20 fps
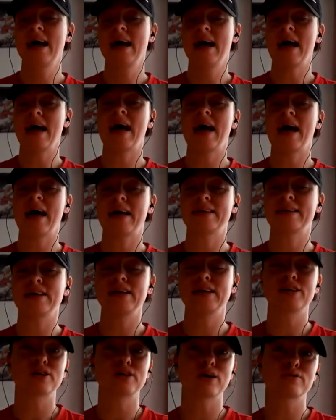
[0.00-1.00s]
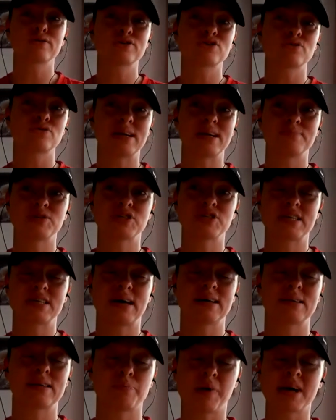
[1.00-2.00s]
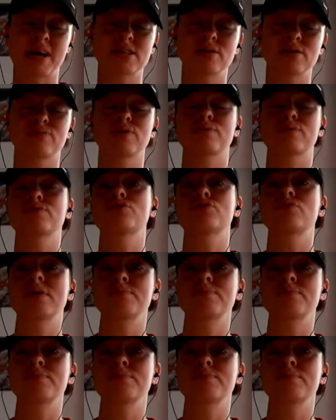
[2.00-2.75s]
and in those dreams, the part of those dreams